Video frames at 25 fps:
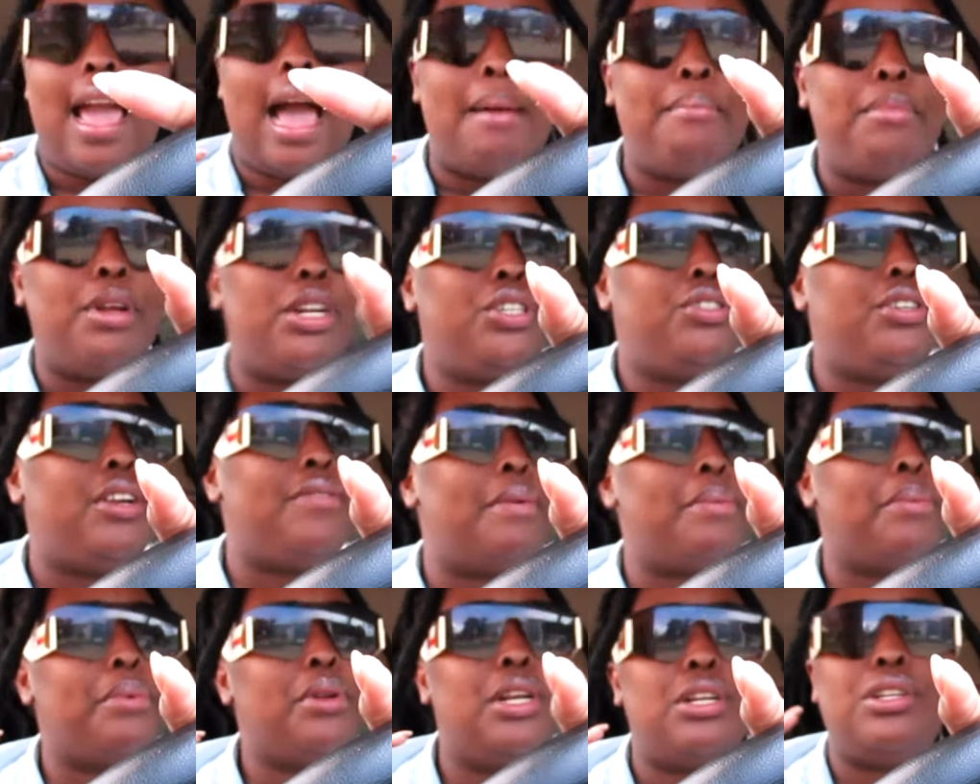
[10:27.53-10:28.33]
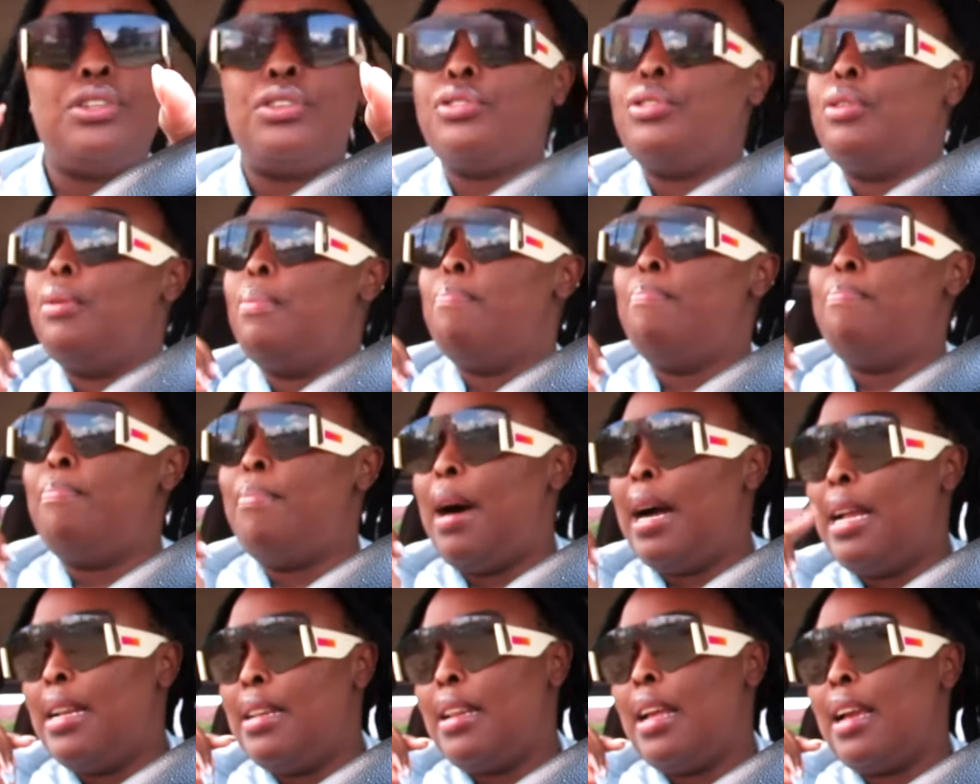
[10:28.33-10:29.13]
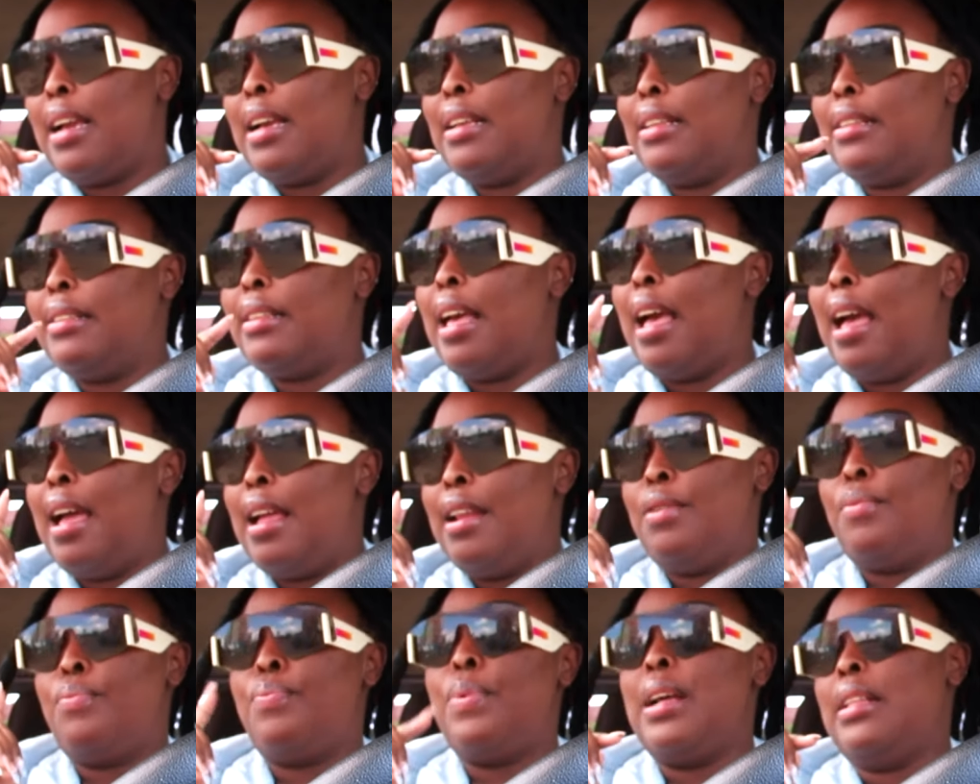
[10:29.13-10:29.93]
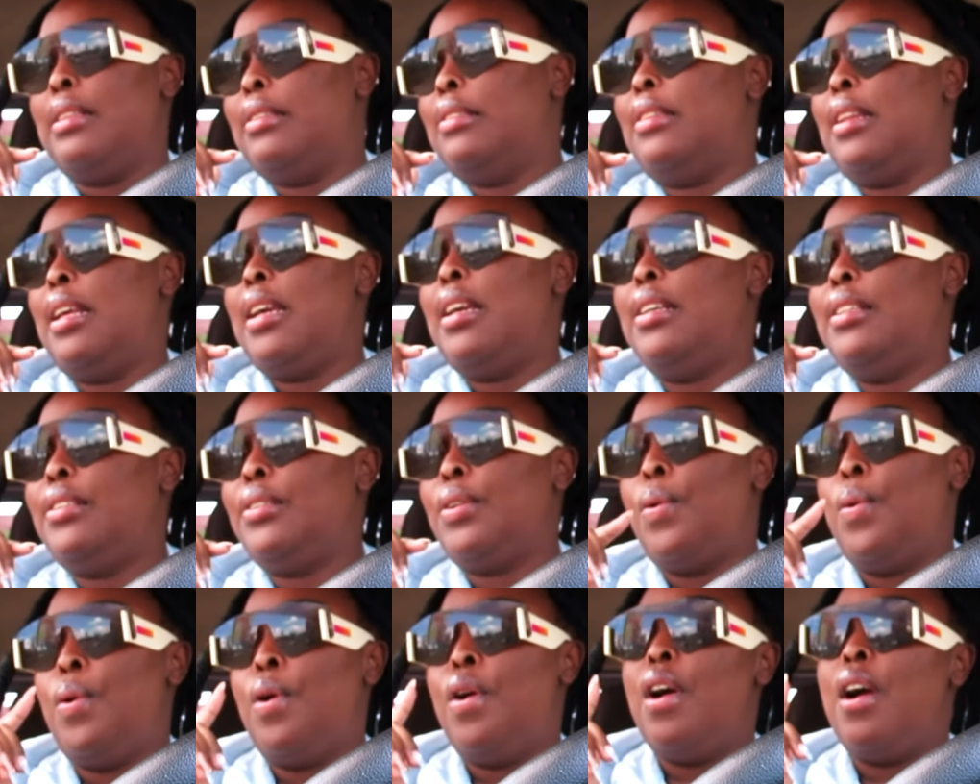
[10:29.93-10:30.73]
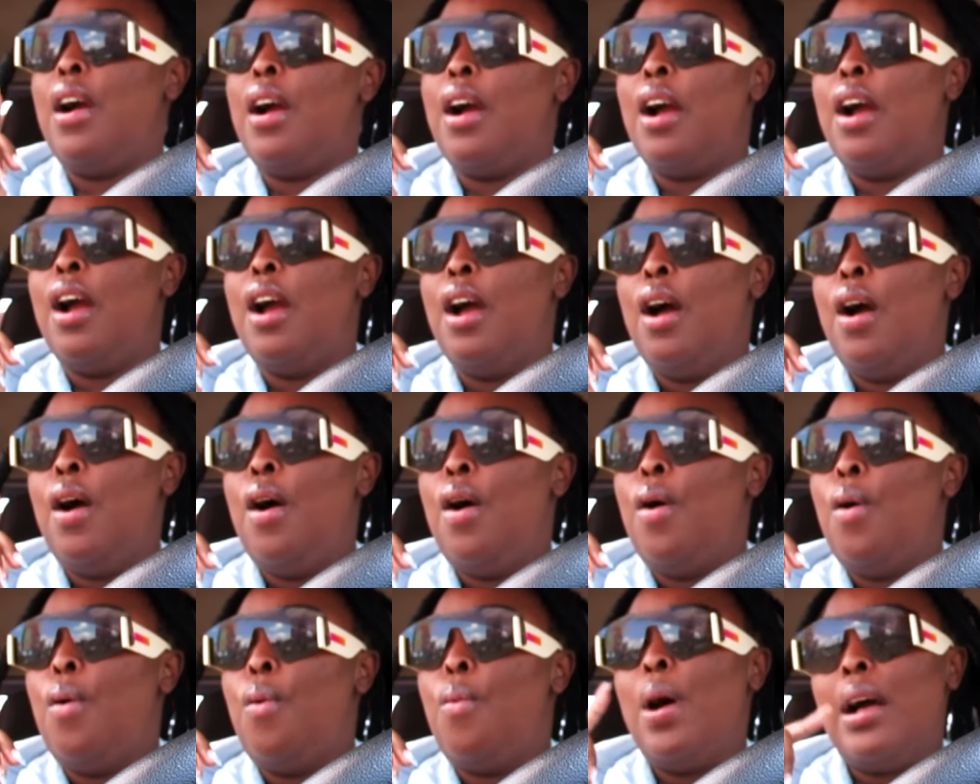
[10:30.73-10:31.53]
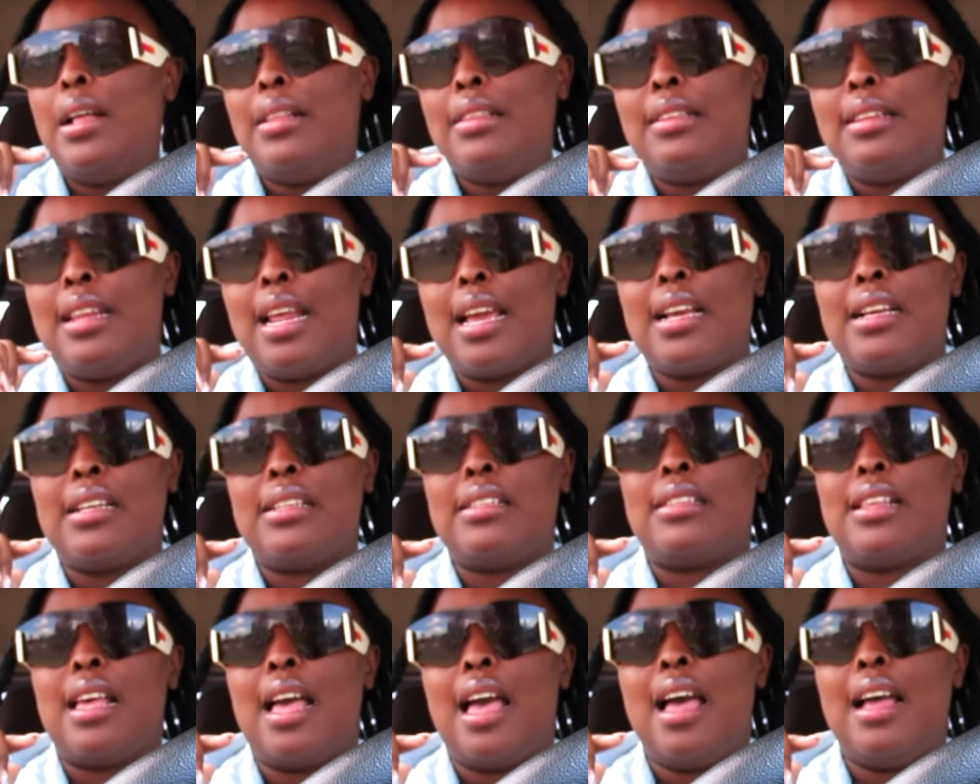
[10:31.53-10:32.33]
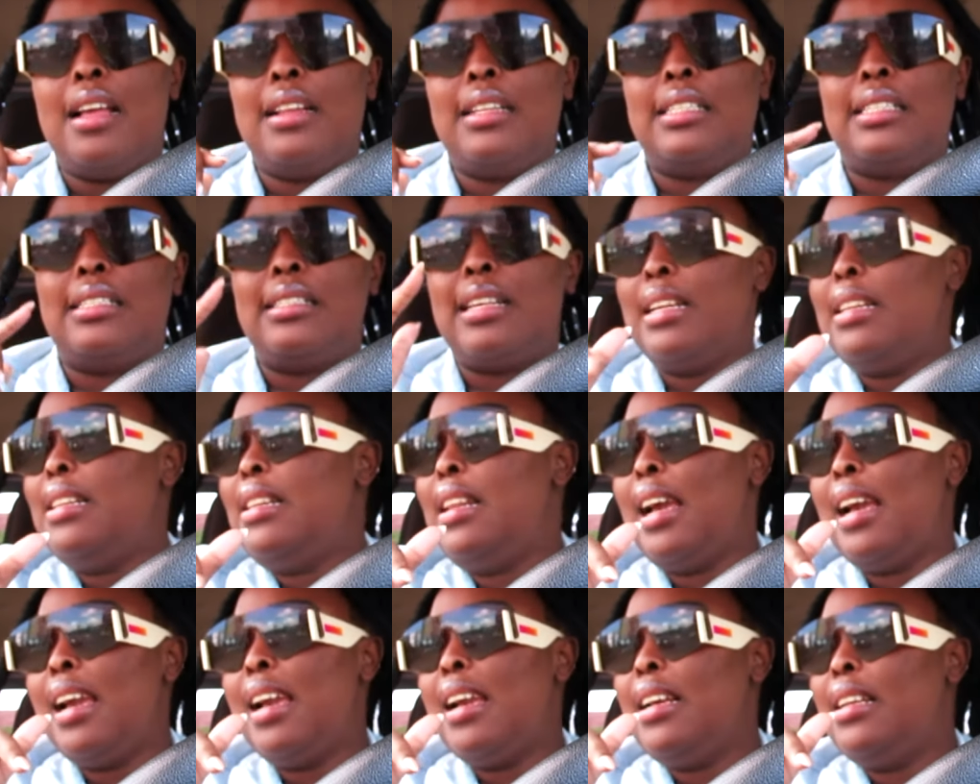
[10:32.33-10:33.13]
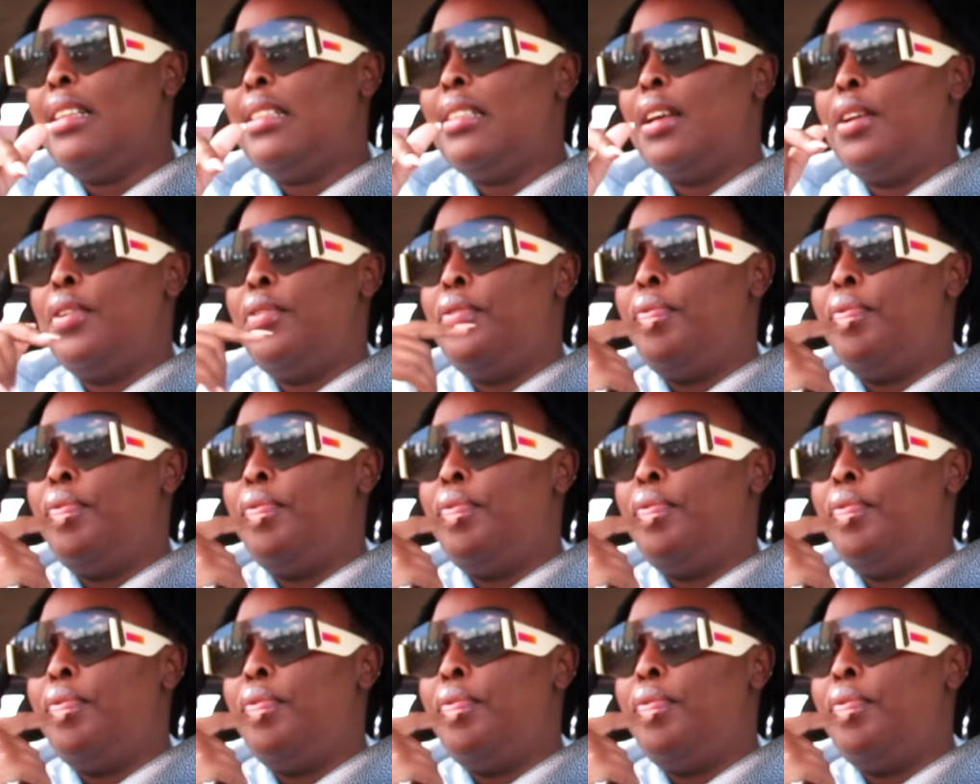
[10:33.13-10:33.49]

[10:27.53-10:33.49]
I'm not sure if I'm gonna do Mondays and Wednesdays or Wednesdays and Sundays.